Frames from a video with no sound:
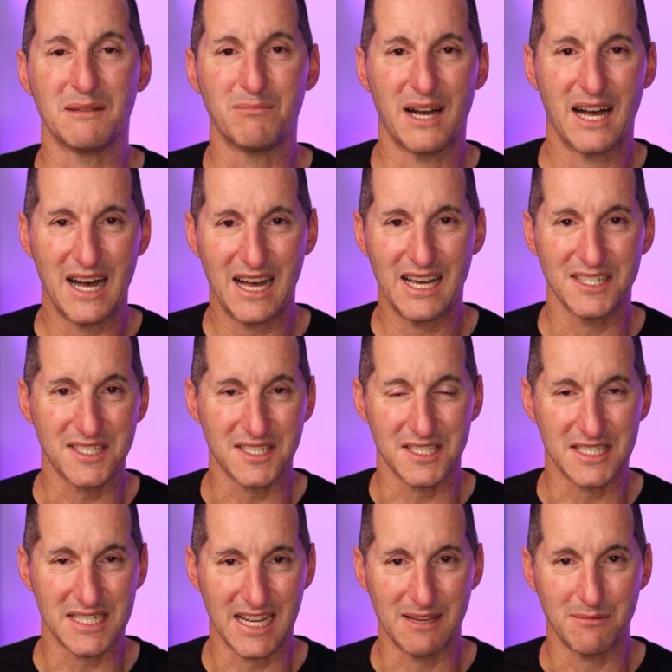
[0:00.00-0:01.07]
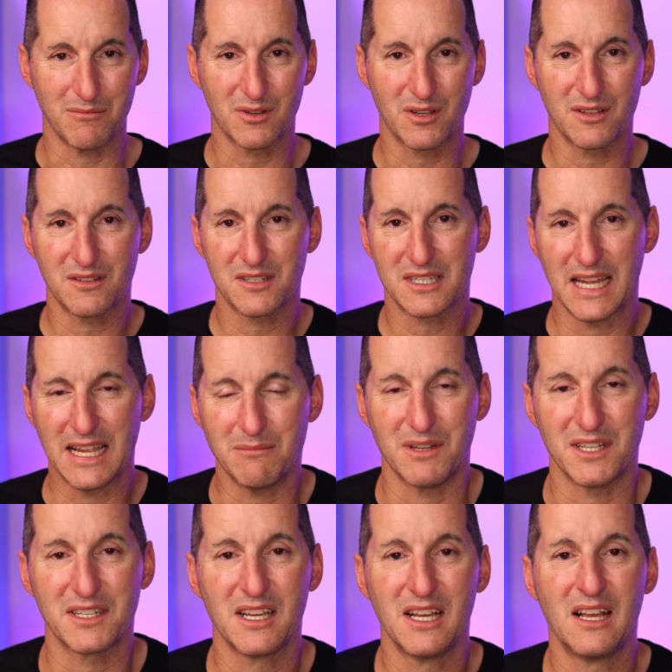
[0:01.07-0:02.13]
parse the same statement,